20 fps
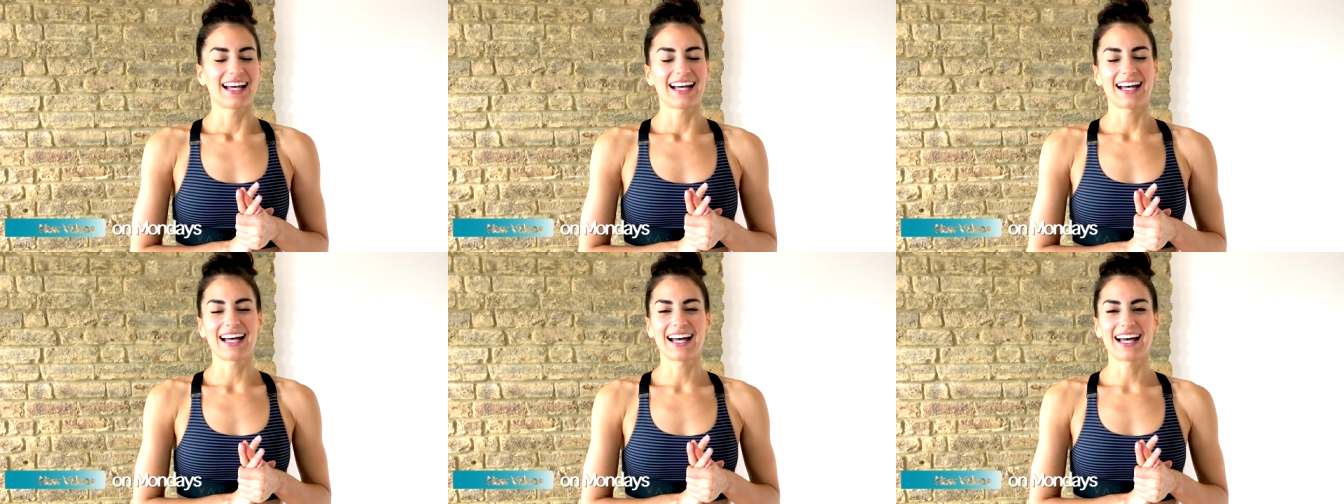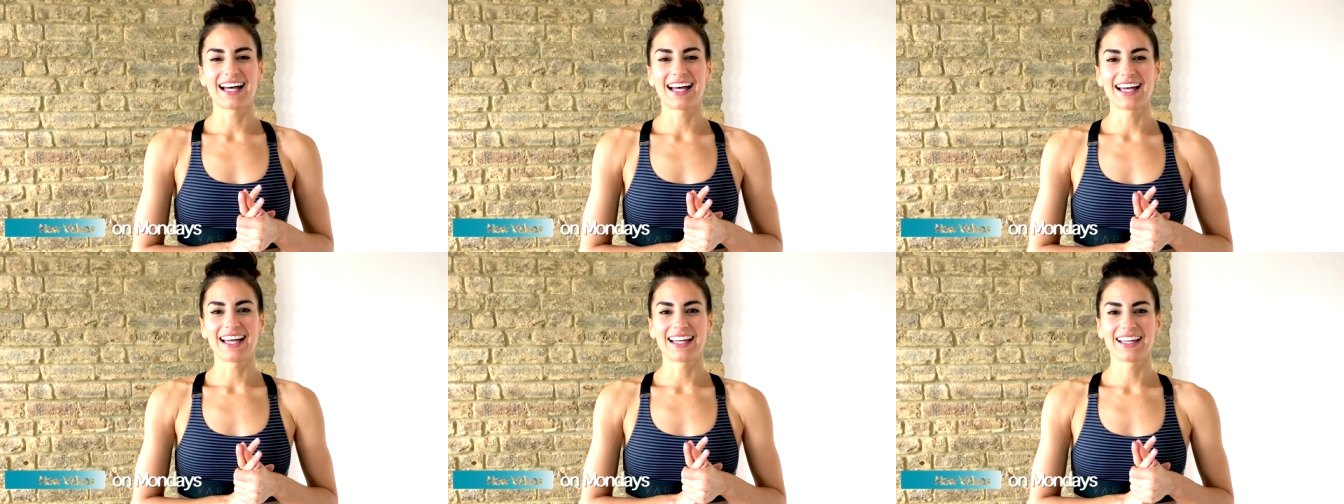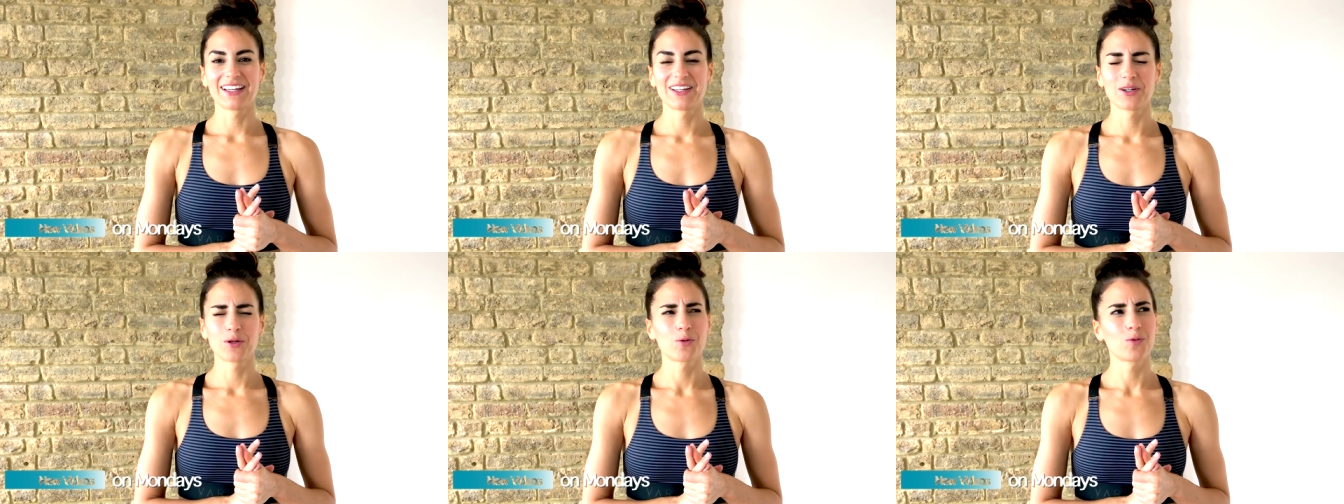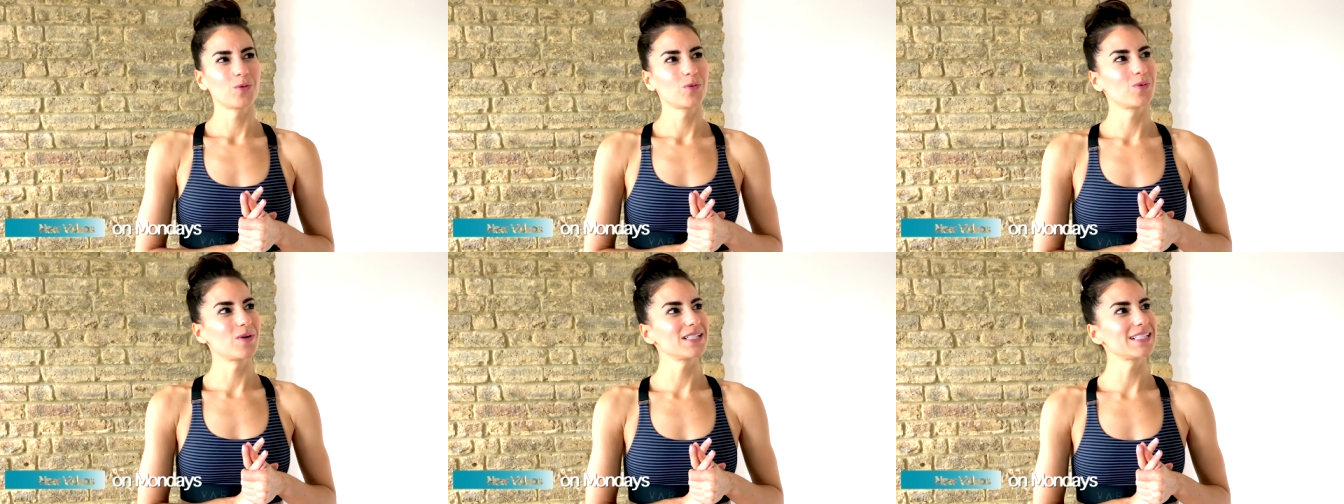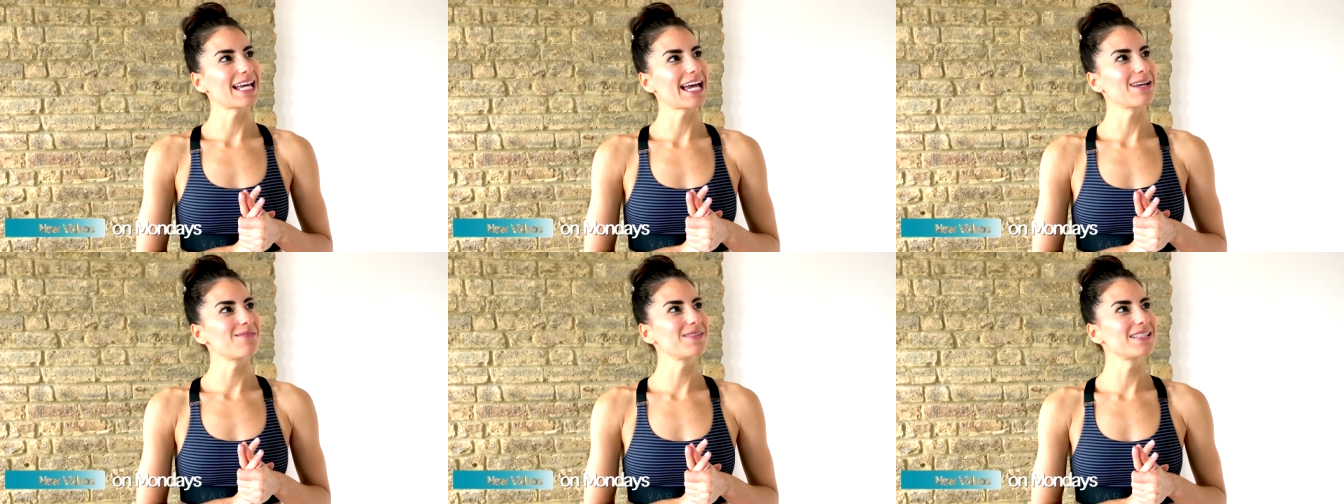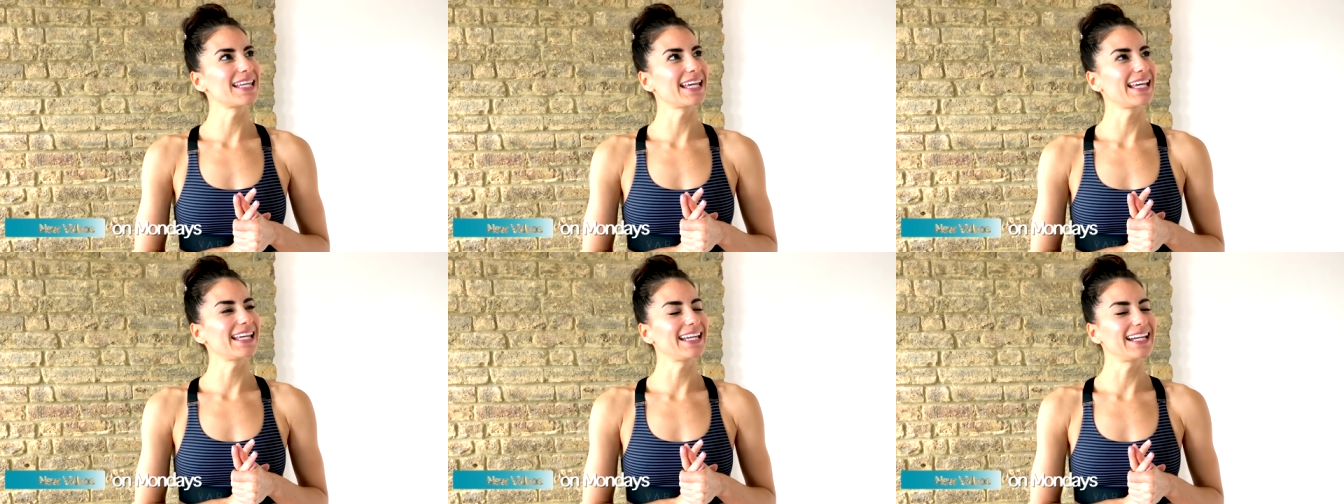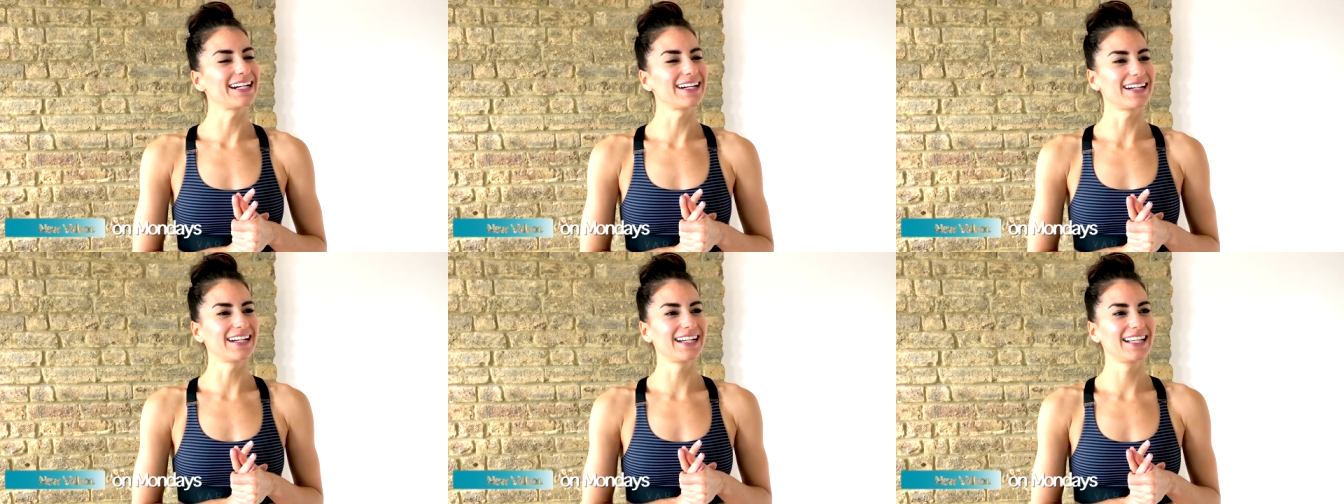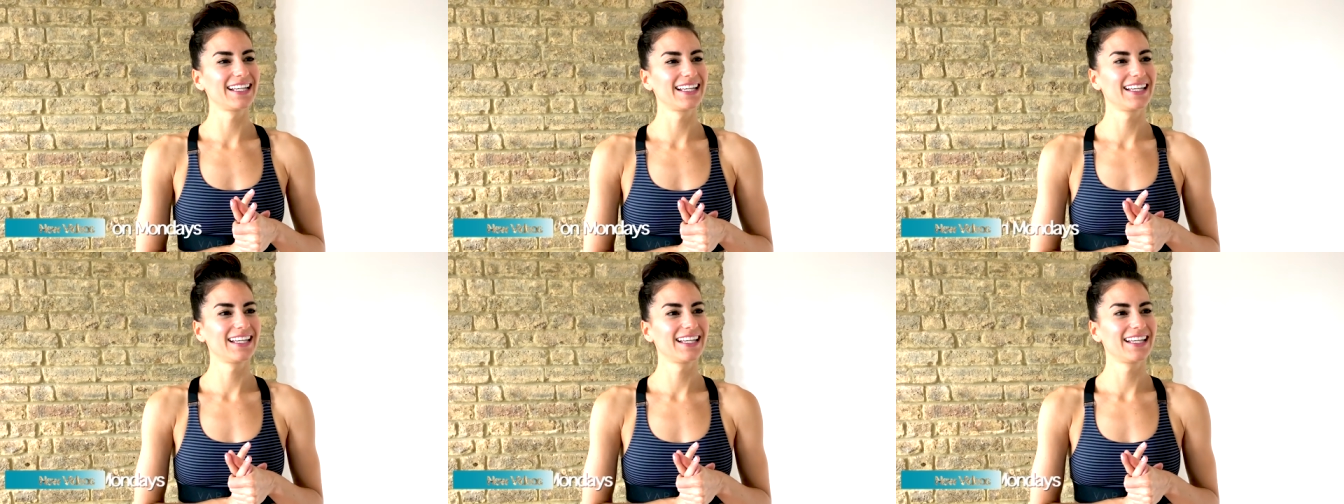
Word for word: uh, what time is it here?